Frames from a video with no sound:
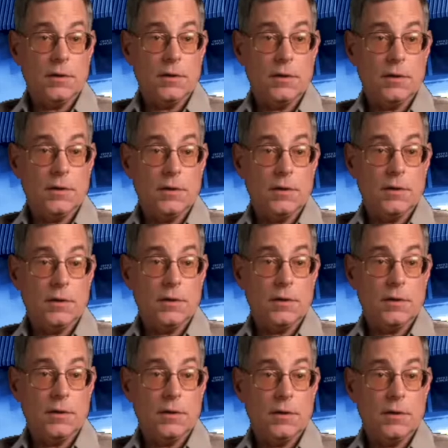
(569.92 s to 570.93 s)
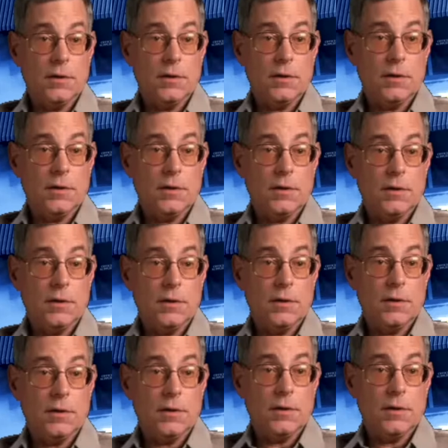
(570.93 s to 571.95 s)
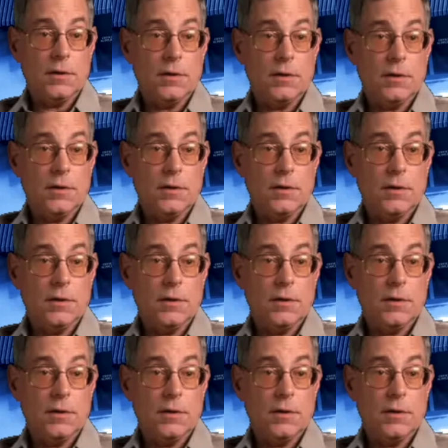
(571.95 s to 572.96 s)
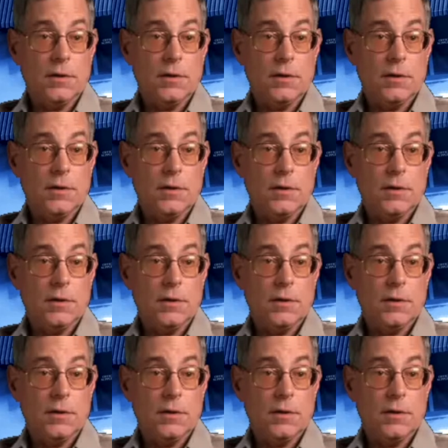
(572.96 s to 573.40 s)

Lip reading: This person isn't speaking.